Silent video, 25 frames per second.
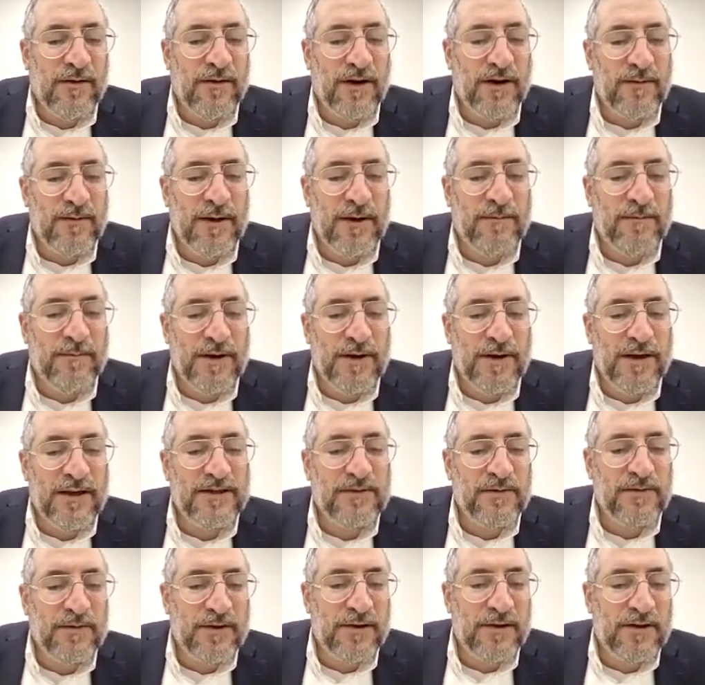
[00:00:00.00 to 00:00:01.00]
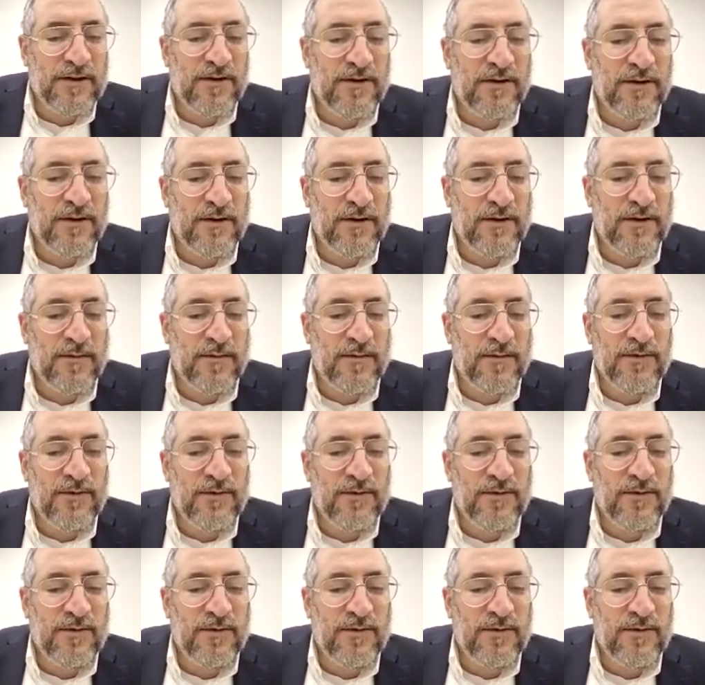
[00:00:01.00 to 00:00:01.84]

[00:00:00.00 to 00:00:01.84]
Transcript: to make peace with the one who